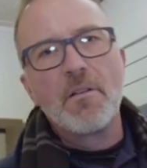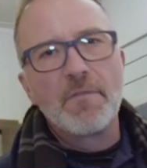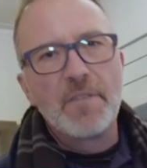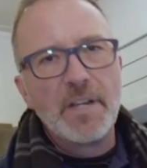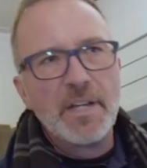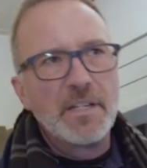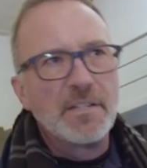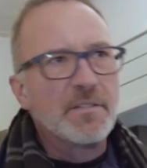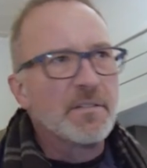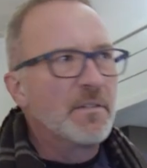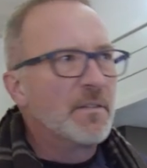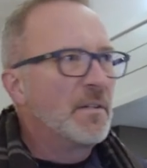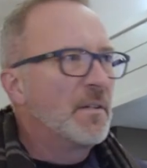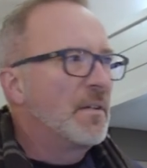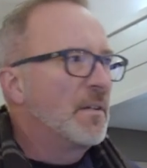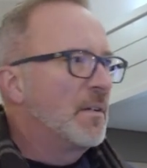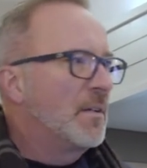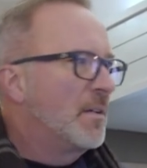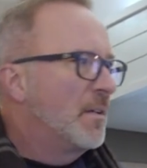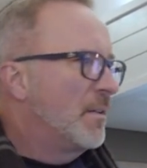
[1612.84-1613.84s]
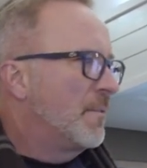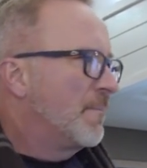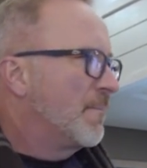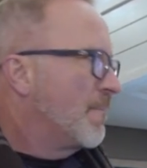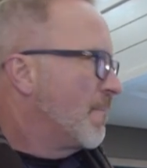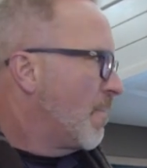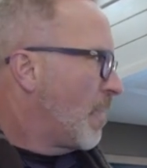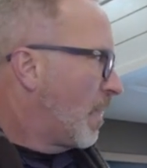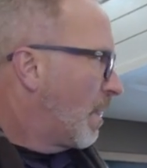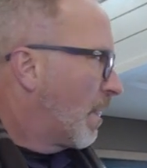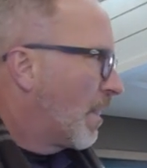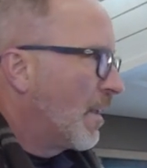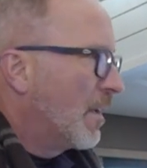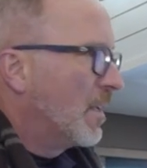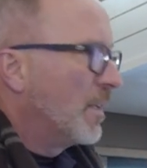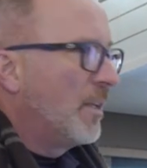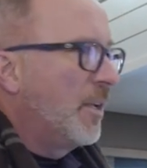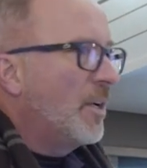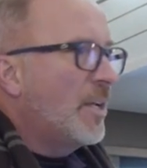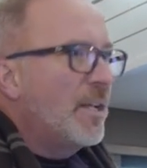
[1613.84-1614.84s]
RVs?
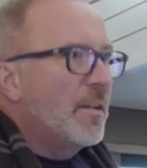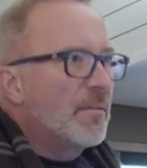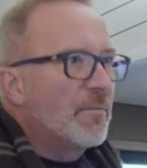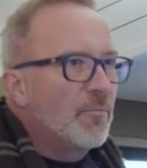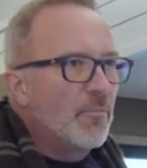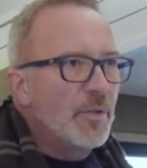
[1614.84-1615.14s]
Look at